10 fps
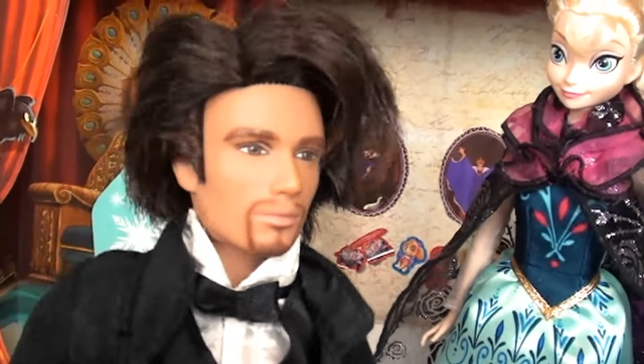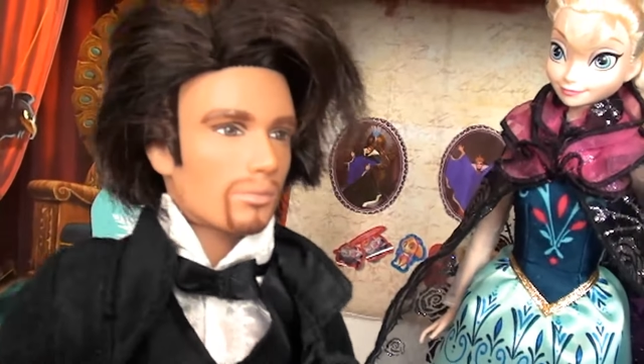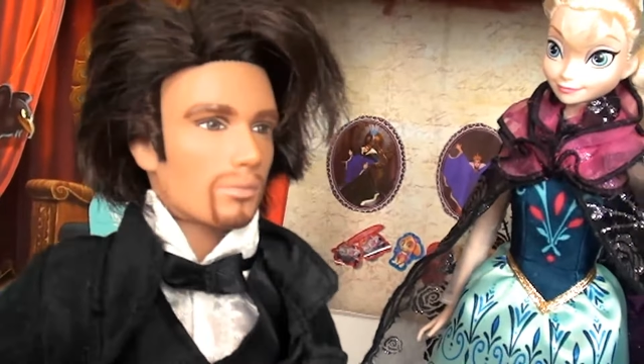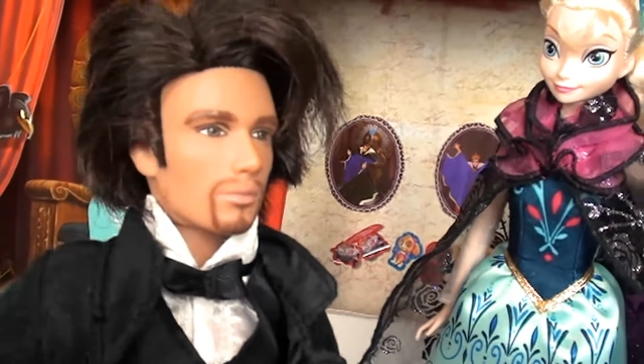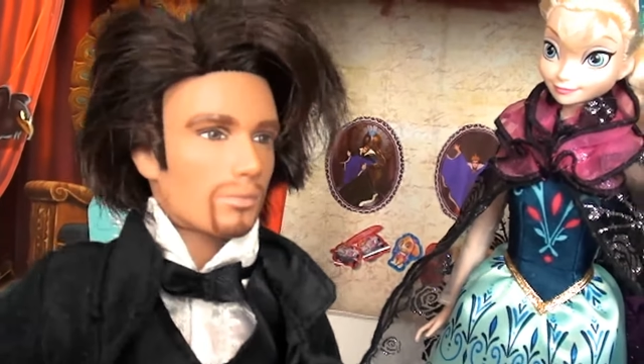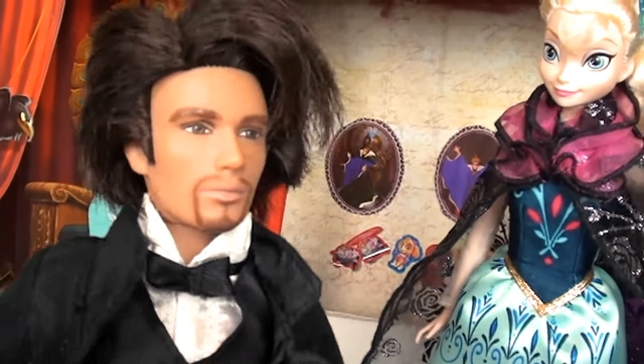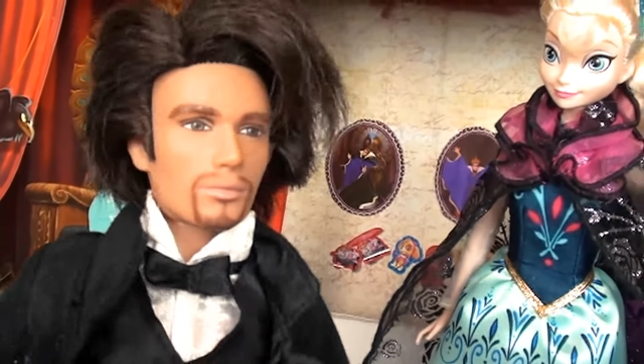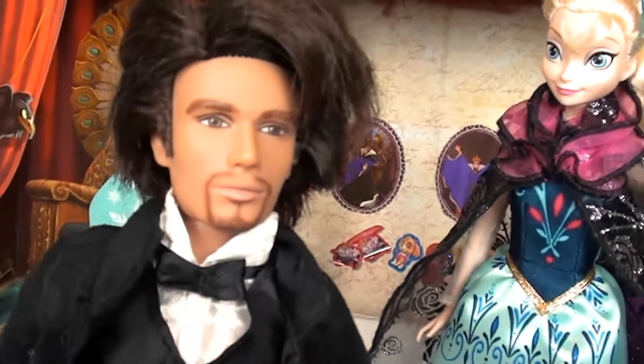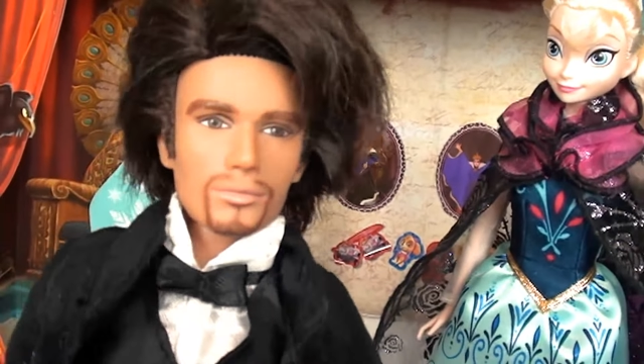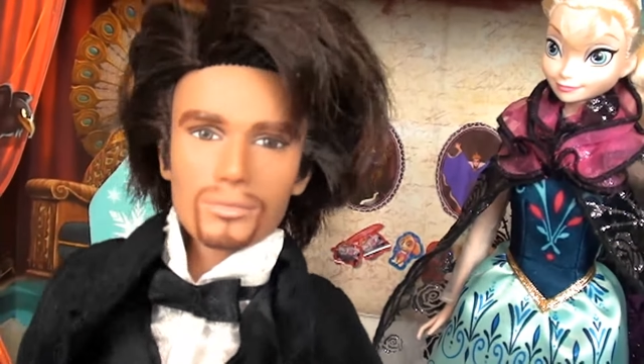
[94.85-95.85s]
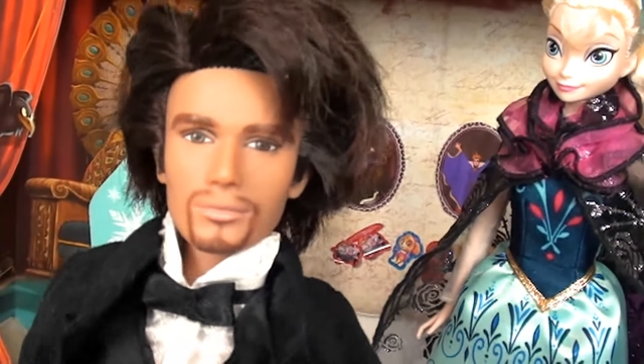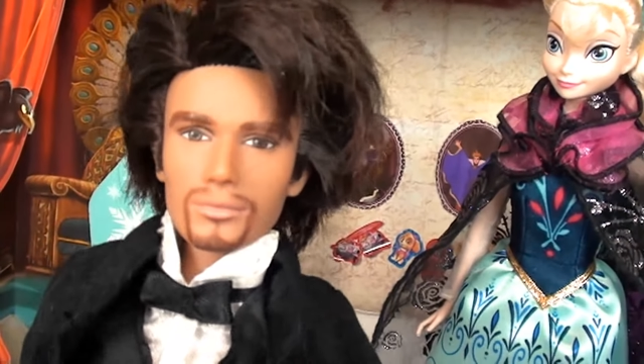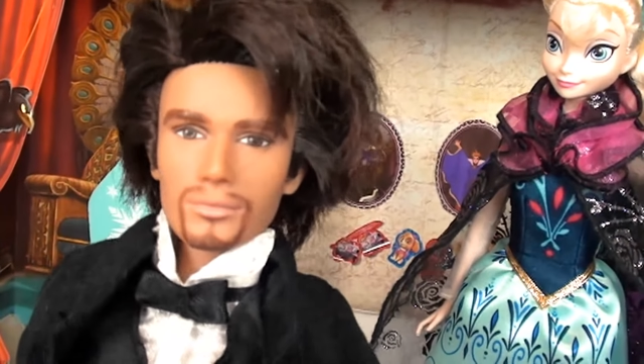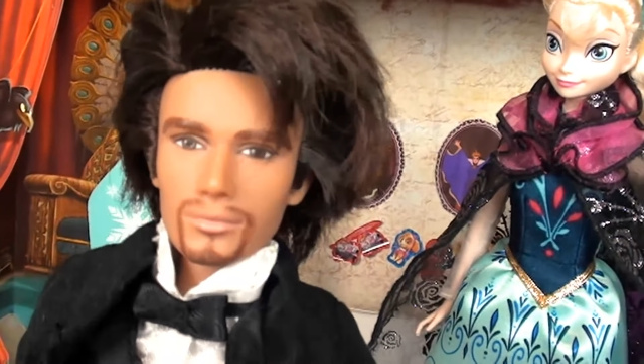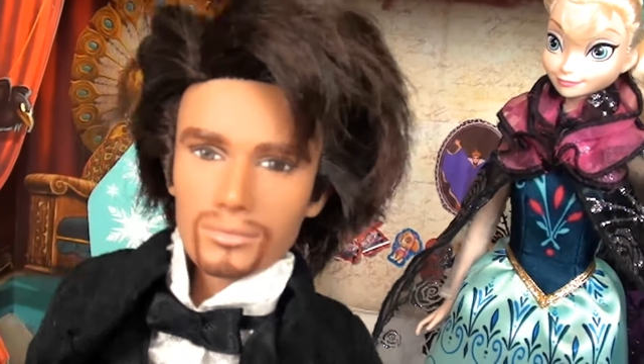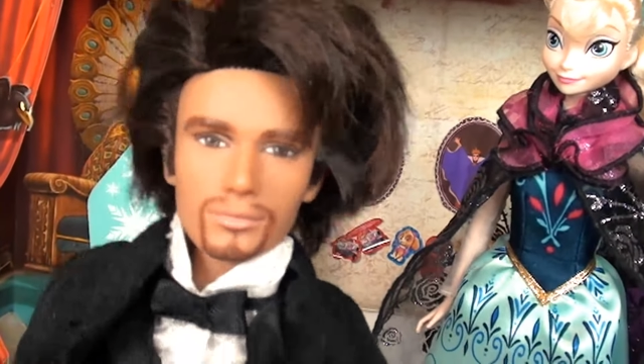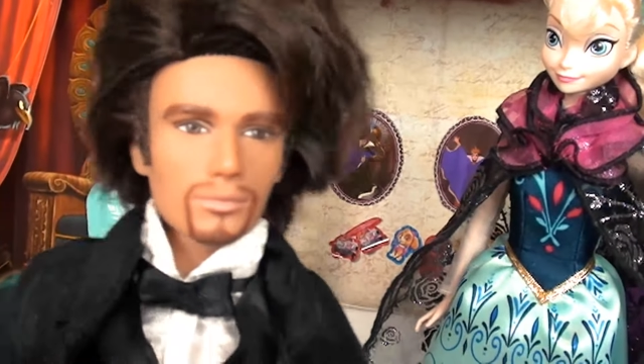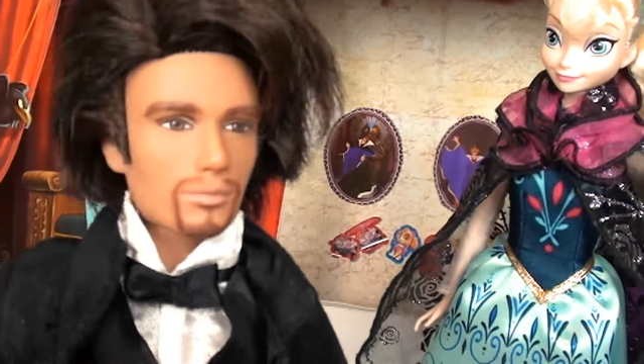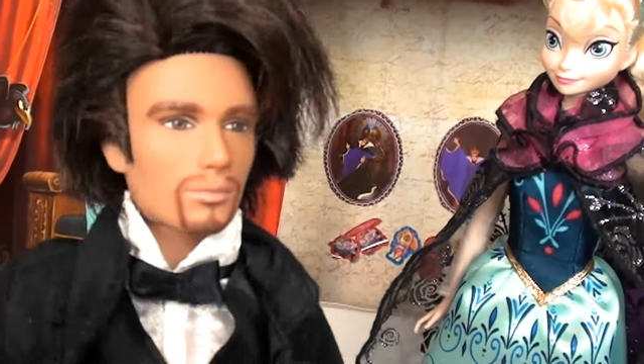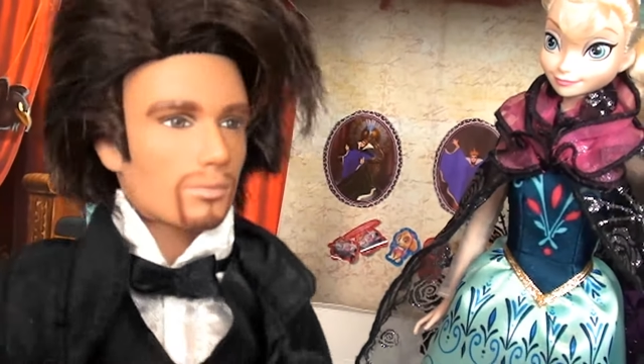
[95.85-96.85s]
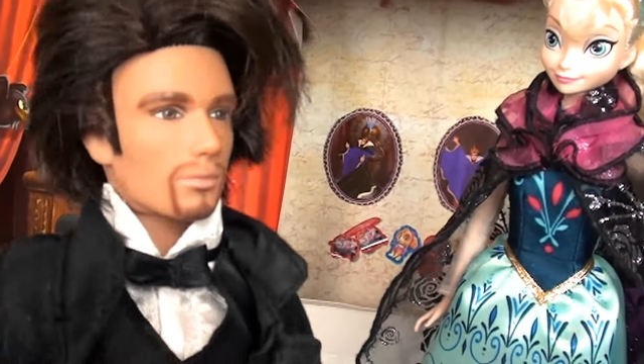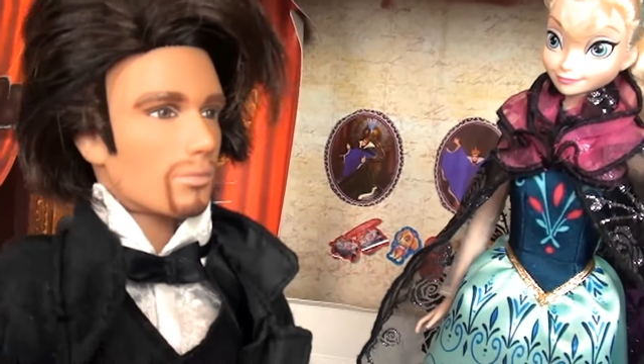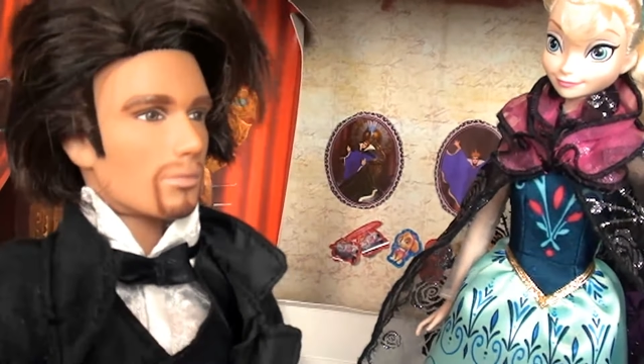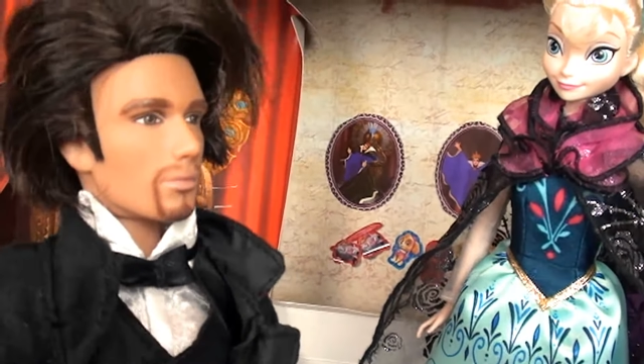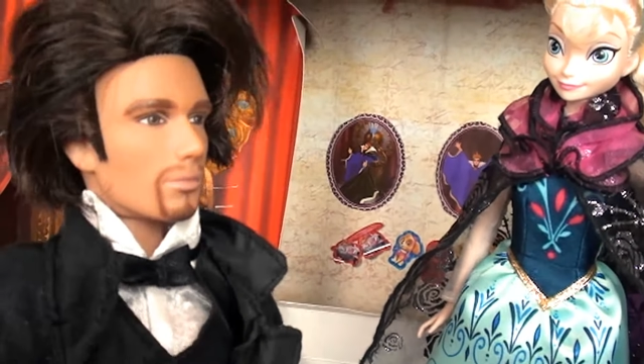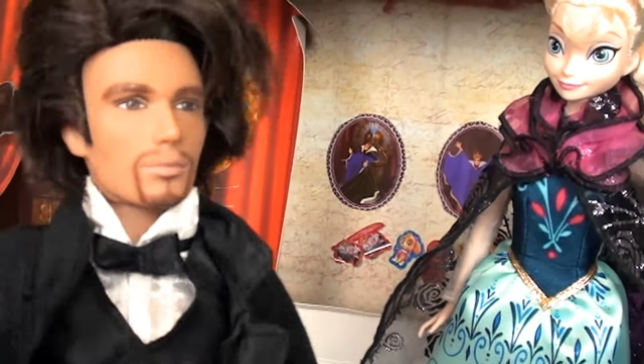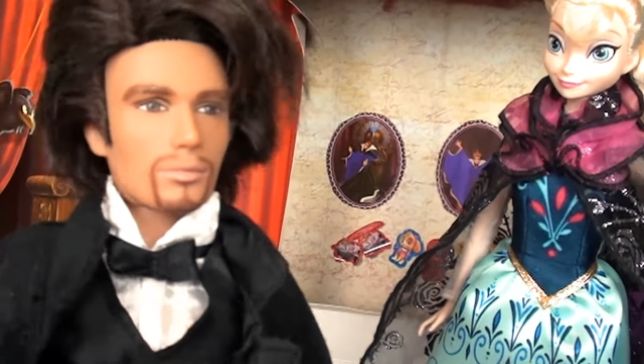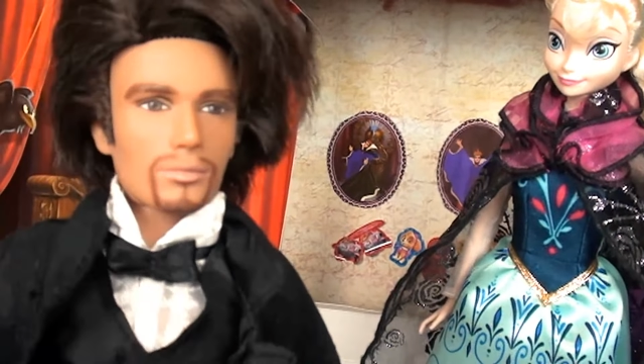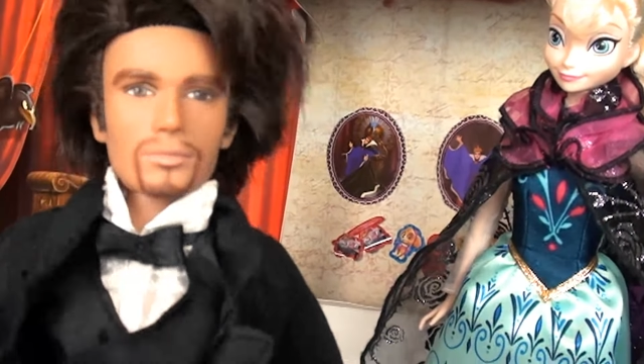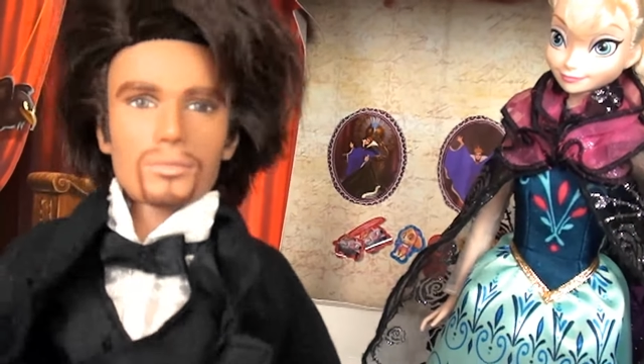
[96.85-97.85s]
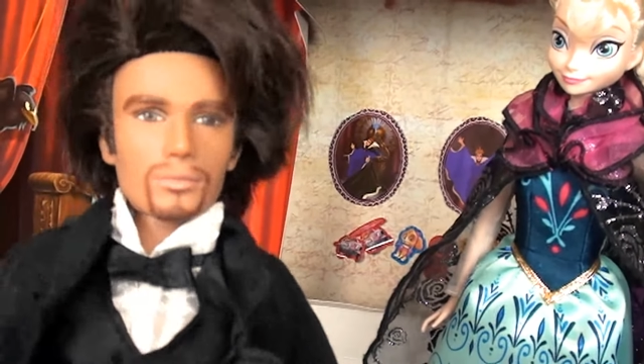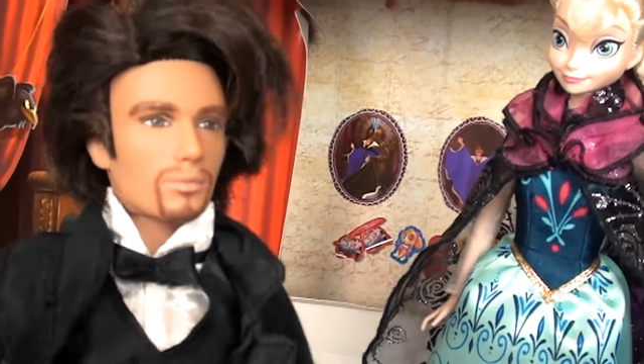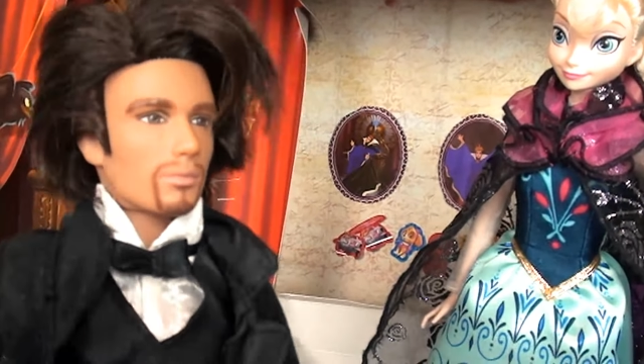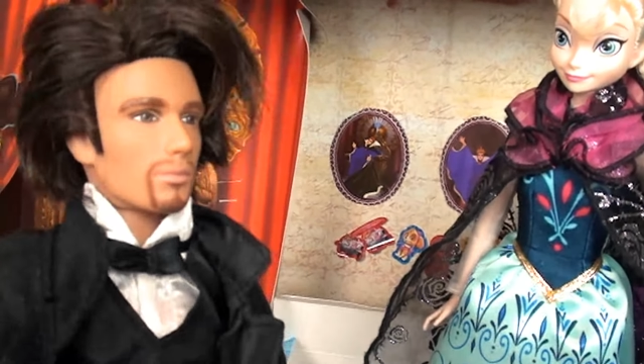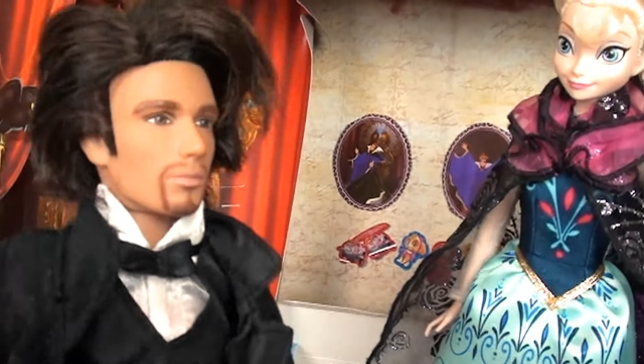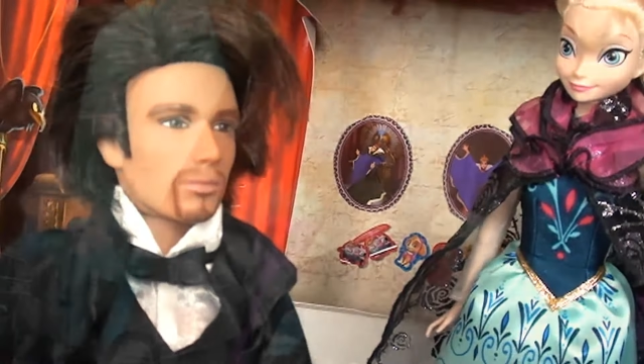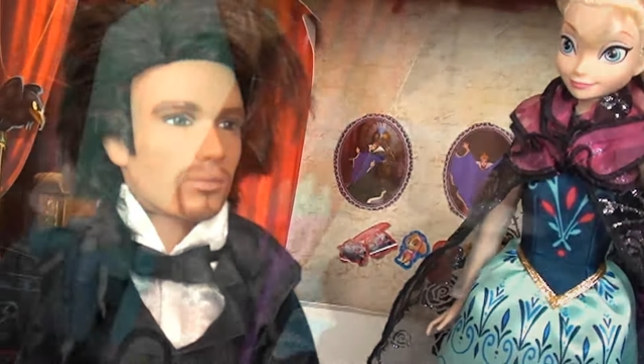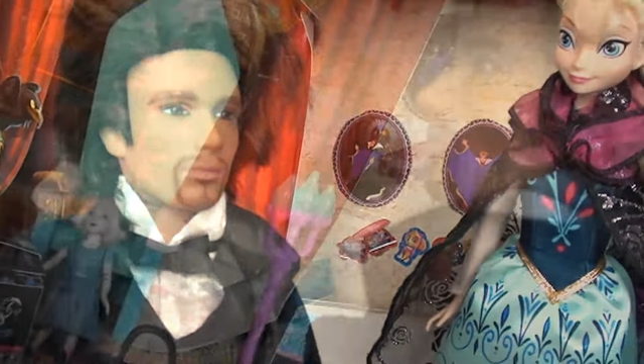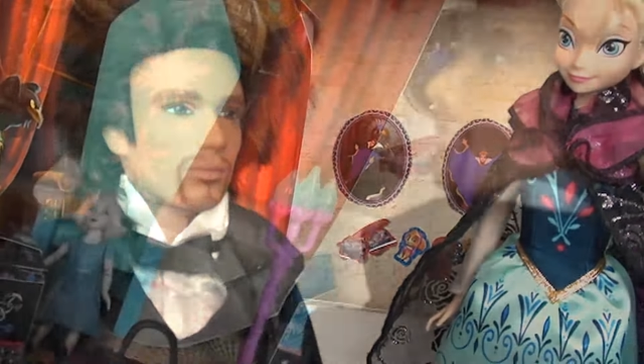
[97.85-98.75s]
Alright, let's get this show started now for our first trick.